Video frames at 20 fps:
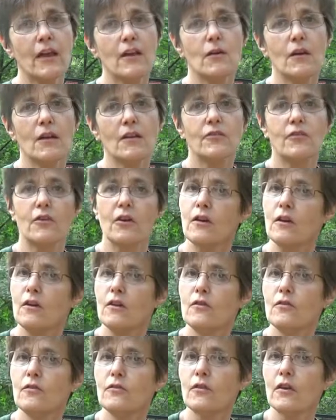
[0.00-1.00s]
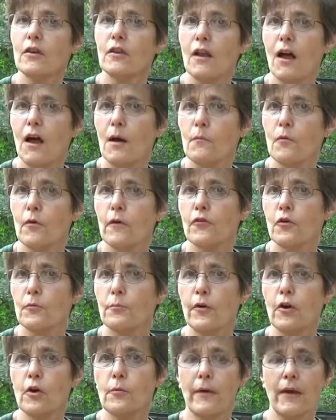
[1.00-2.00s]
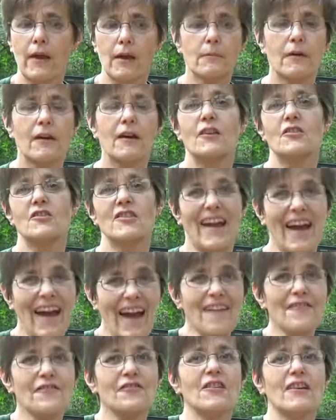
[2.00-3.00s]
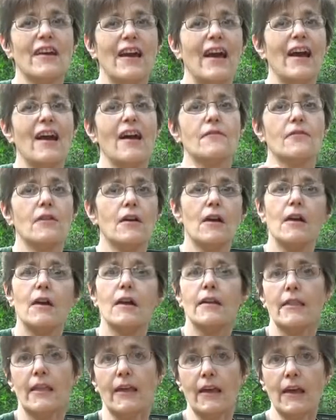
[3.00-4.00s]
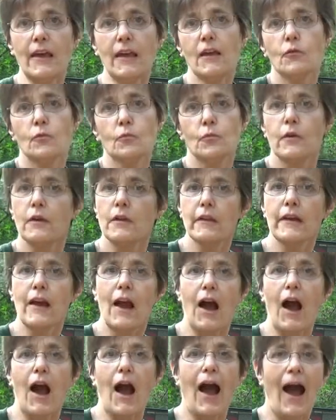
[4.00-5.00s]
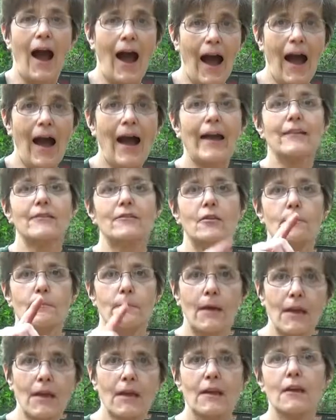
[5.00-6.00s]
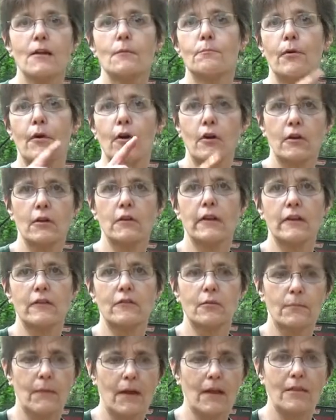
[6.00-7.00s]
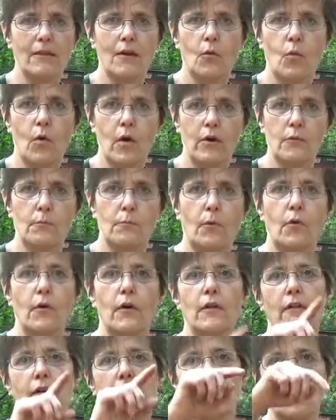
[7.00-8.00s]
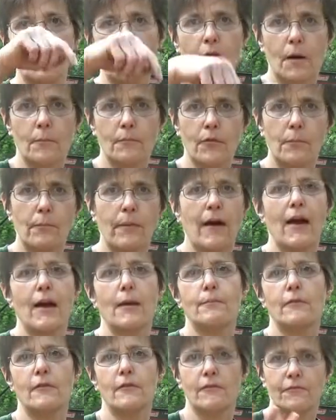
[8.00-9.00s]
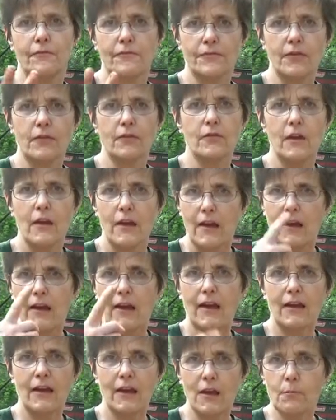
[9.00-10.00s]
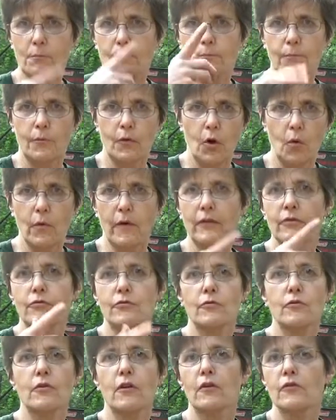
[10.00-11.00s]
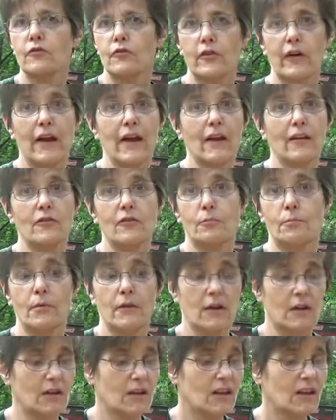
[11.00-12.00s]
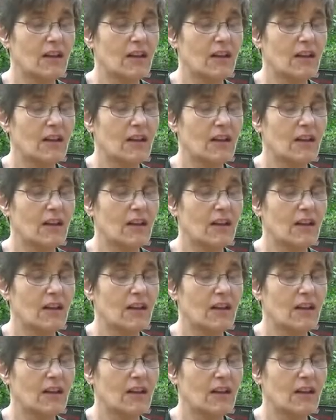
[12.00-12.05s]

you, it's going to use a lot more of your propane because you have to have the heat really high to make it percolate, to make that water boil and go up the pipe and fill and keep going through those grounds. But